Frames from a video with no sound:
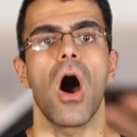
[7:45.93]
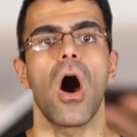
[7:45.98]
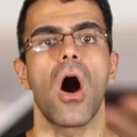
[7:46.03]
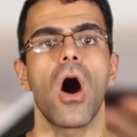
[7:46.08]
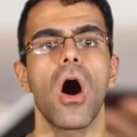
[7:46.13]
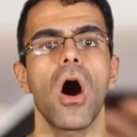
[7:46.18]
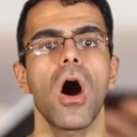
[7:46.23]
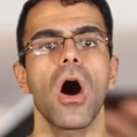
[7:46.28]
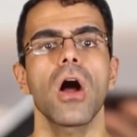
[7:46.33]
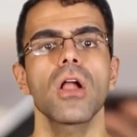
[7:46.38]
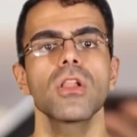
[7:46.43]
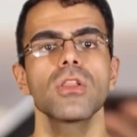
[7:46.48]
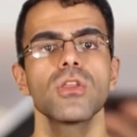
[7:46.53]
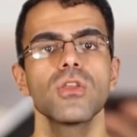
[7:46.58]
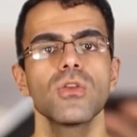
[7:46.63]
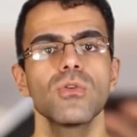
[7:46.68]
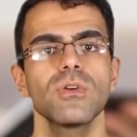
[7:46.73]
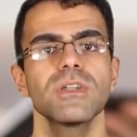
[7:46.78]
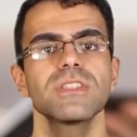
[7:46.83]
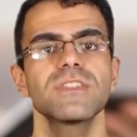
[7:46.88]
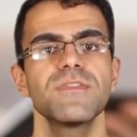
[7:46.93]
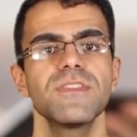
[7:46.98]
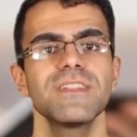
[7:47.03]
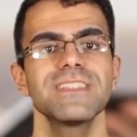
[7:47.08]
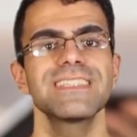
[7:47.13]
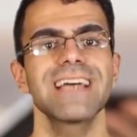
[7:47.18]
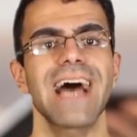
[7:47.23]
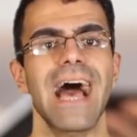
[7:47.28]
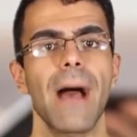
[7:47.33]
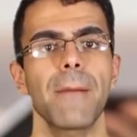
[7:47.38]
All US
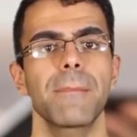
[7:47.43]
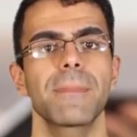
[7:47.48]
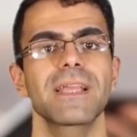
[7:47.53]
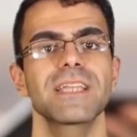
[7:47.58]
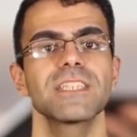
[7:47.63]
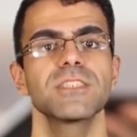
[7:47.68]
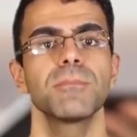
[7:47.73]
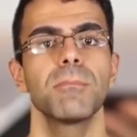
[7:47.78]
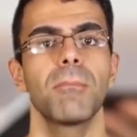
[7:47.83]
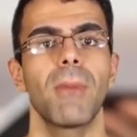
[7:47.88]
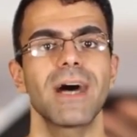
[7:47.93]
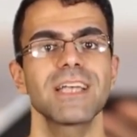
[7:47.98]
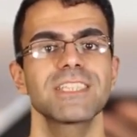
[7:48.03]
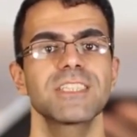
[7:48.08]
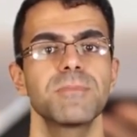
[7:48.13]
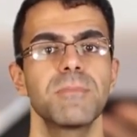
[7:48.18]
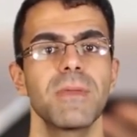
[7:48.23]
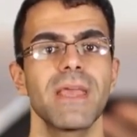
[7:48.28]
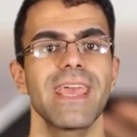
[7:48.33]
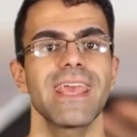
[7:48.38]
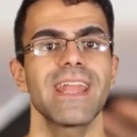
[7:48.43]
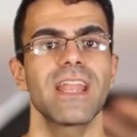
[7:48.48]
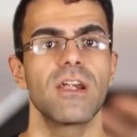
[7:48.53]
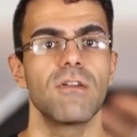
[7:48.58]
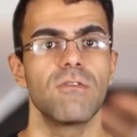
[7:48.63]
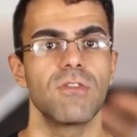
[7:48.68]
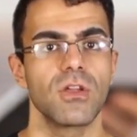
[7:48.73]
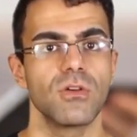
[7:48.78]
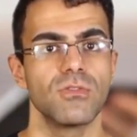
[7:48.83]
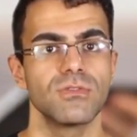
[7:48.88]
visa applicants must be
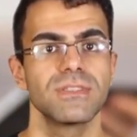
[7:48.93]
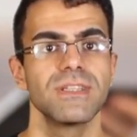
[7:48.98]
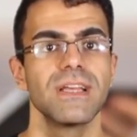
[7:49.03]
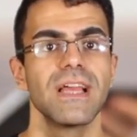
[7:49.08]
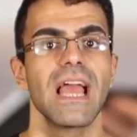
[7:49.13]
interviewed.